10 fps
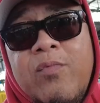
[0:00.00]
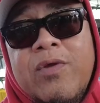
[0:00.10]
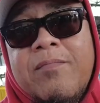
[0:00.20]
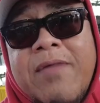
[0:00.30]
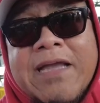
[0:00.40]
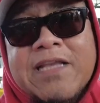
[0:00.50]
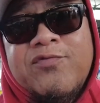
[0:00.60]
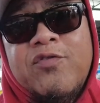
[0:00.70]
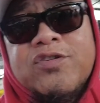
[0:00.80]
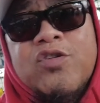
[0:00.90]
when the markets
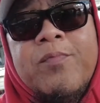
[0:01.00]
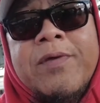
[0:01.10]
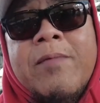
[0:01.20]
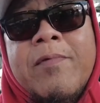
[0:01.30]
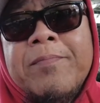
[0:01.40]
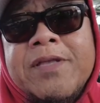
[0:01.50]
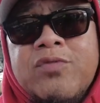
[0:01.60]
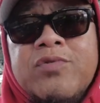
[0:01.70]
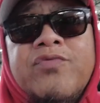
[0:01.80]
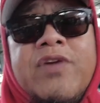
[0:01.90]
first opened up. I
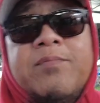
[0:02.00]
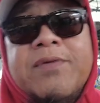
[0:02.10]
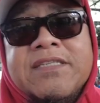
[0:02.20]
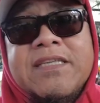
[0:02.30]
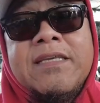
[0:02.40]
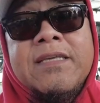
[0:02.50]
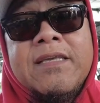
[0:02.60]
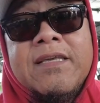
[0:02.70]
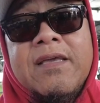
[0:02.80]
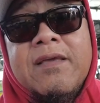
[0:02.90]
bet you it was really busy.
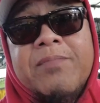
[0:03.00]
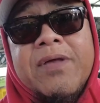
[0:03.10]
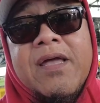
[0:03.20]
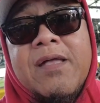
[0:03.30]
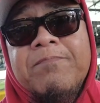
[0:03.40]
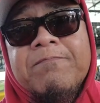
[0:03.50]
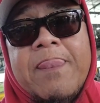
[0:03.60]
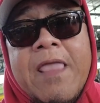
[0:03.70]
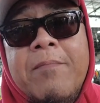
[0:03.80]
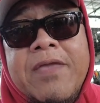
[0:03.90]
But um,
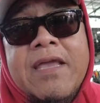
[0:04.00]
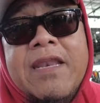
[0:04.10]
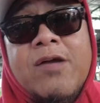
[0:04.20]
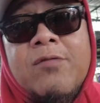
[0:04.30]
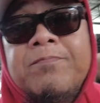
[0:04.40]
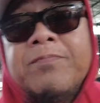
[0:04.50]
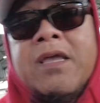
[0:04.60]
I'm here now.